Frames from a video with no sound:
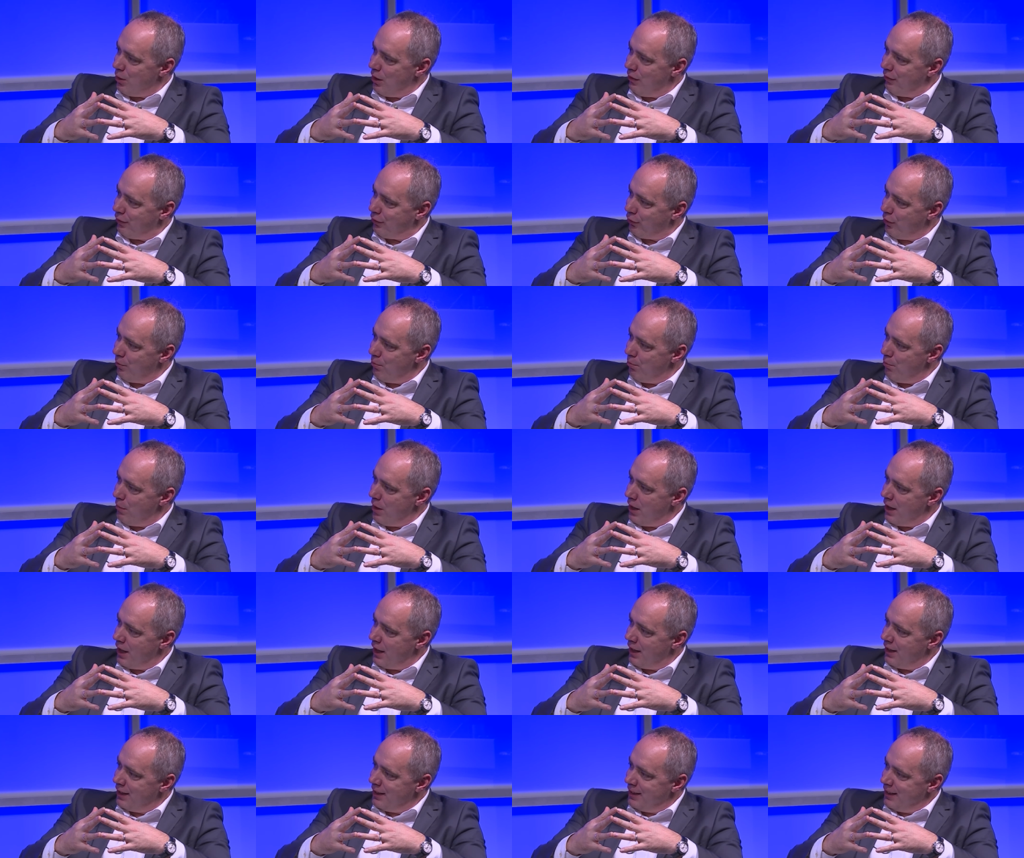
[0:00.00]
well from
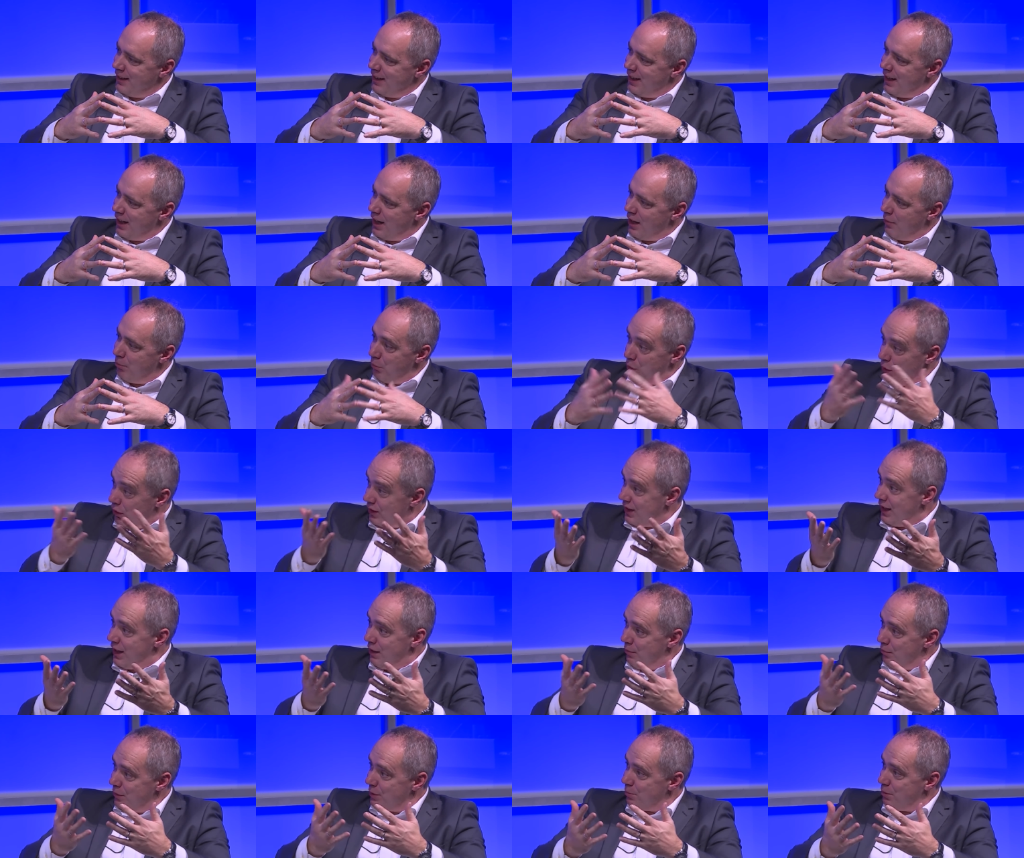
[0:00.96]
uh, uh,
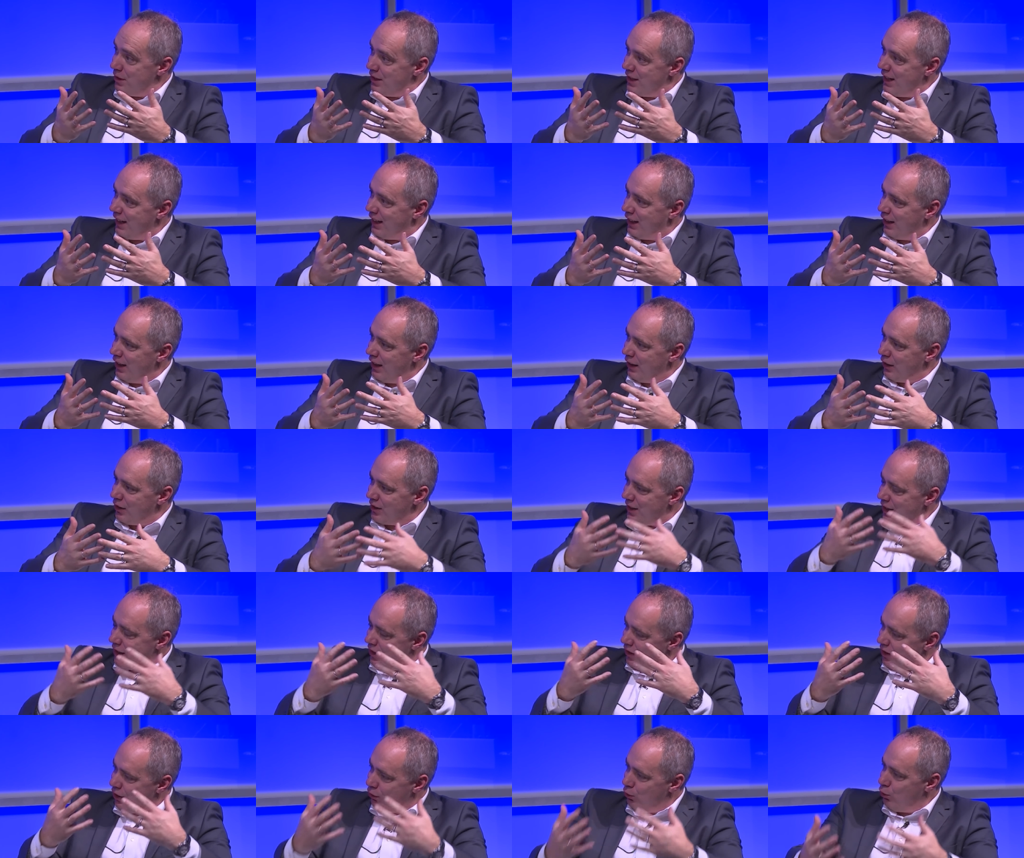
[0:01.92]
museums, particularly because
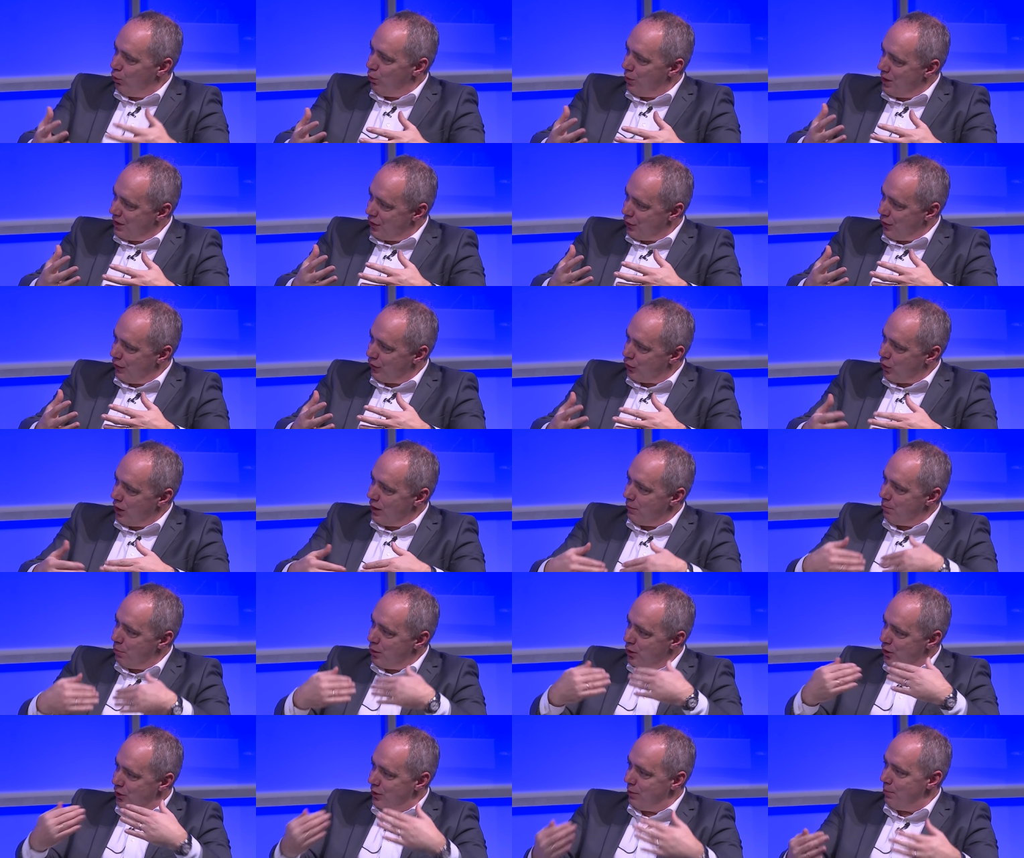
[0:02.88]
they're, they're, always sort of trying to
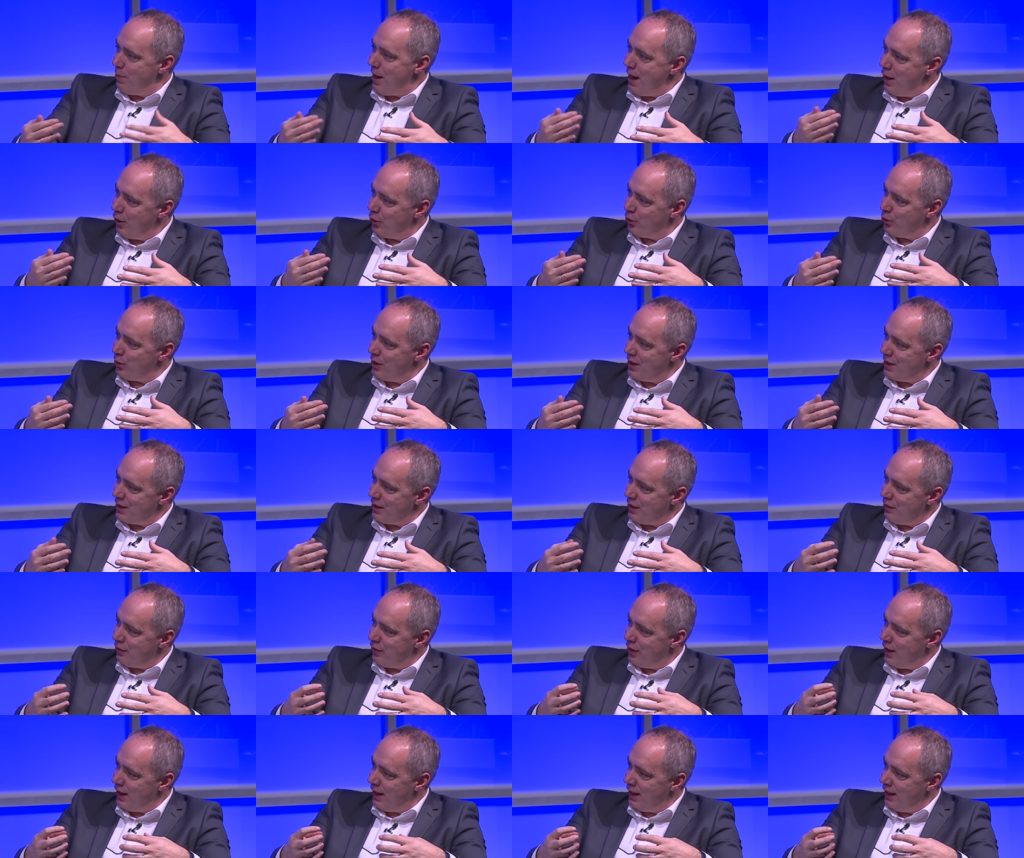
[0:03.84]
push the boundaries of
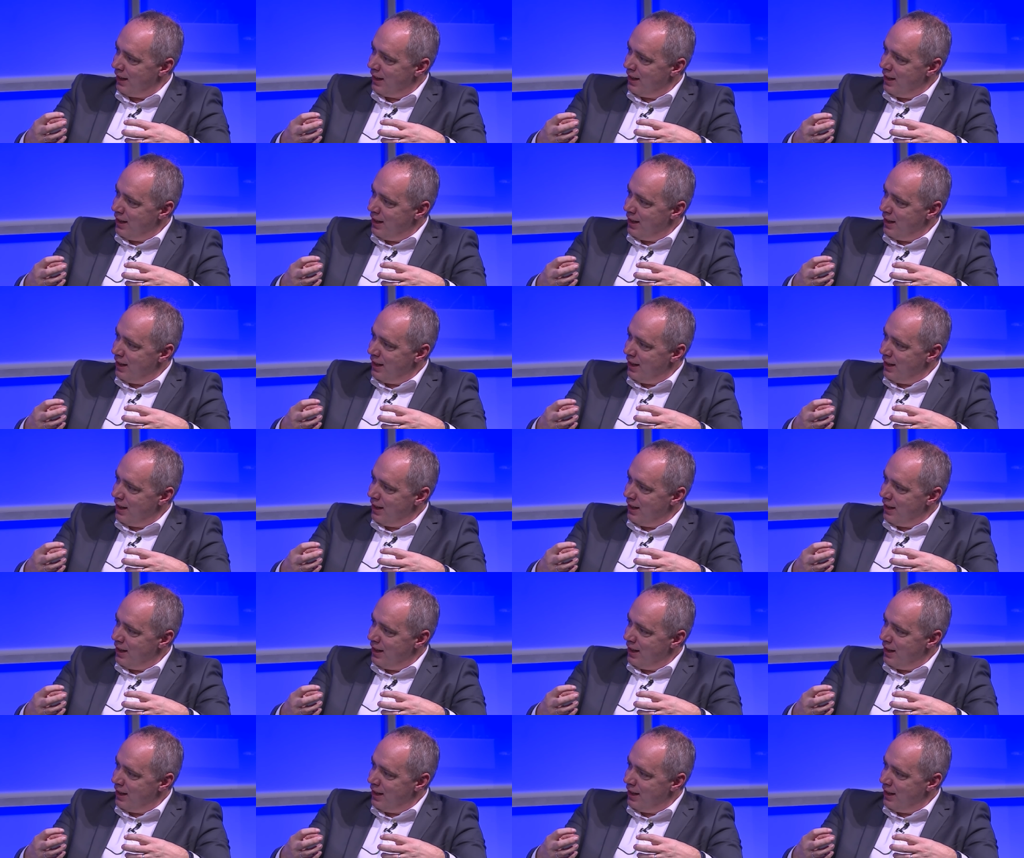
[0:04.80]
the,